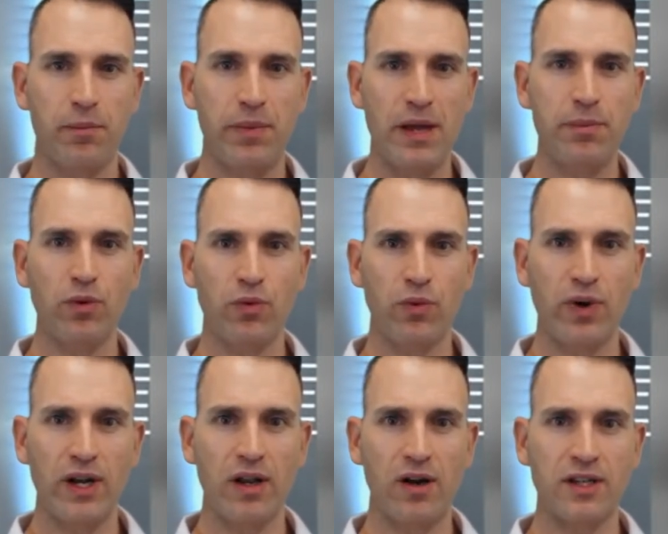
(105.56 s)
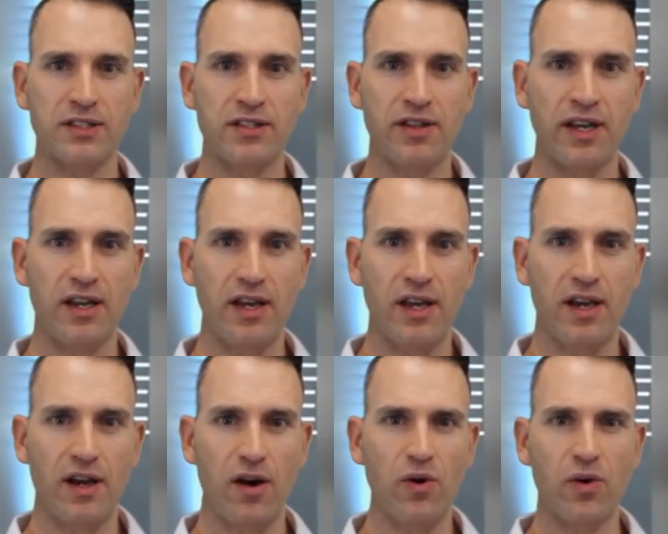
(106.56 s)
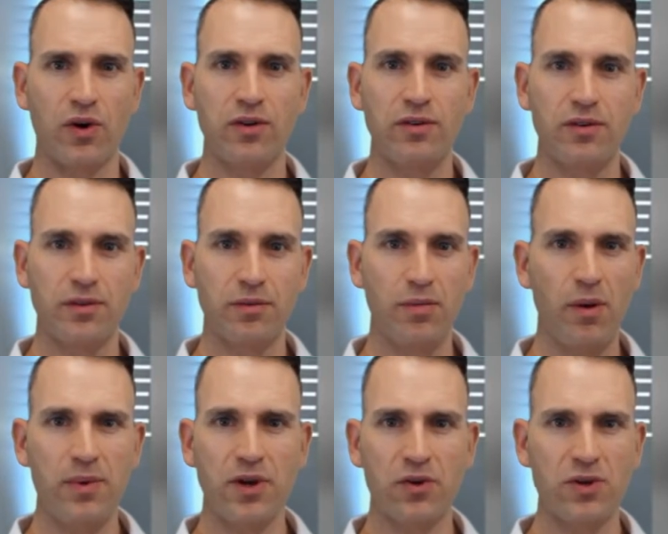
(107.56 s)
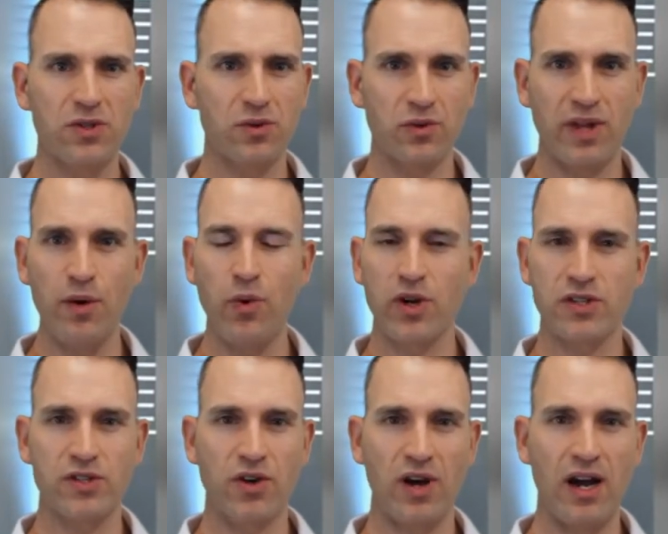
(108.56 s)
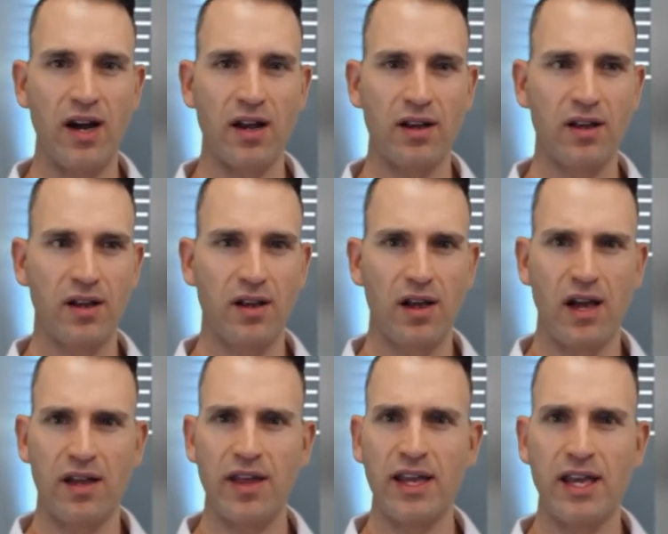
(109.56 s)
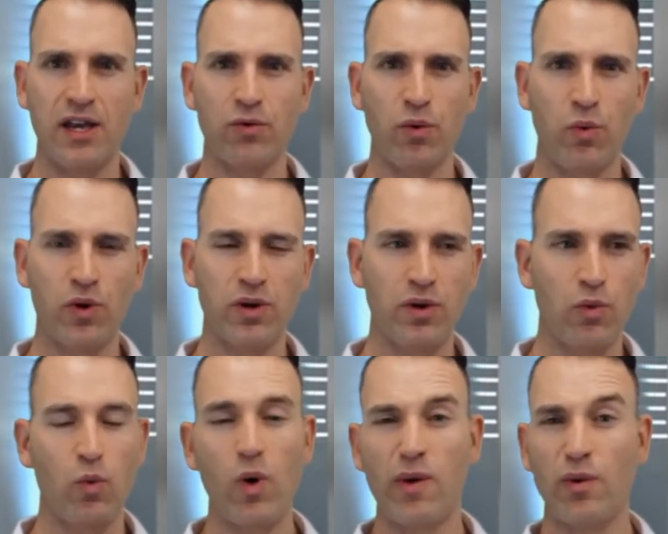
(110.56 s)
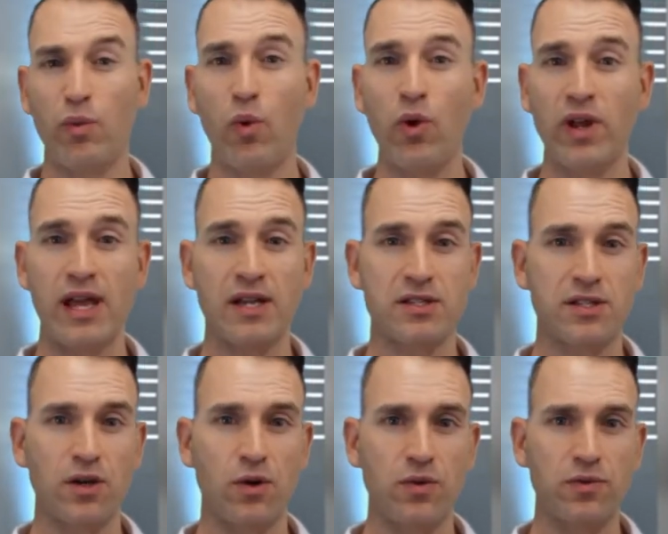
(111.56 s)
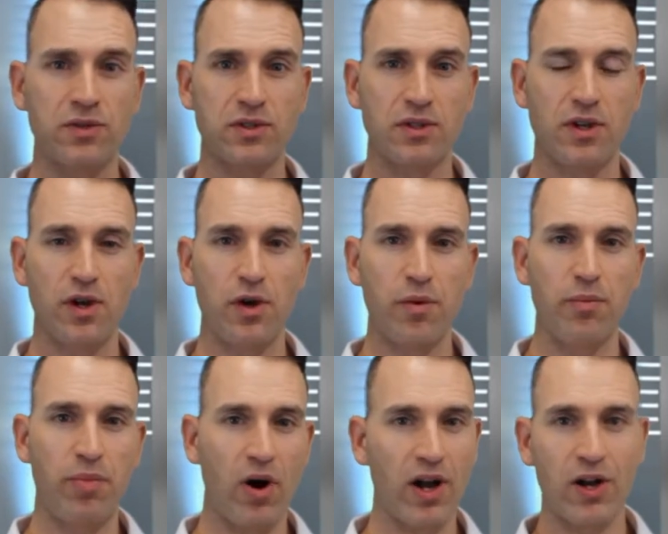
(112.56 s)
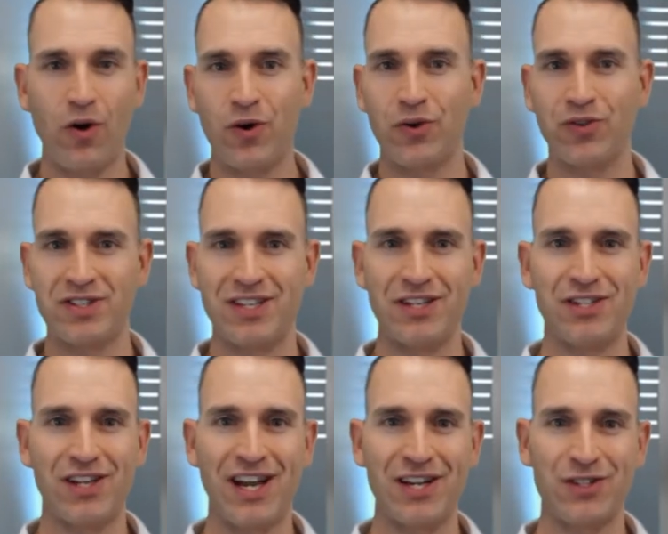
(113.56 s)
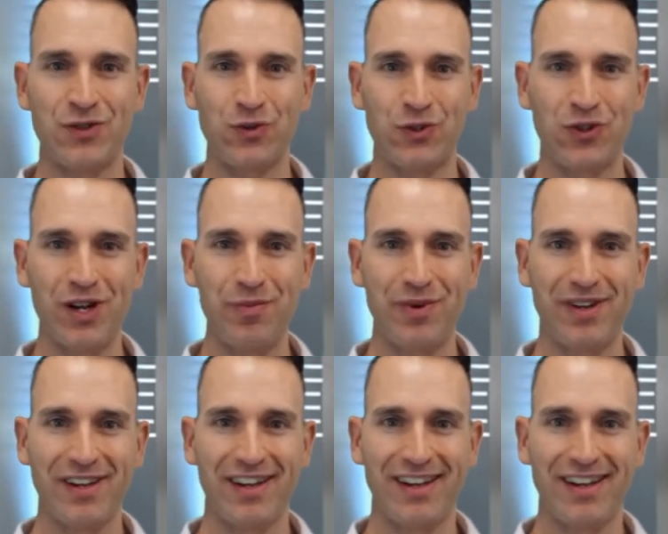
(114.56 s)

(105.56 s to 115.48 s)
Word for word: people realize that, hold on, Bobby and Crystal, they work so hard are they getting rewarded? We're rewarding ourselves by going on this educational trip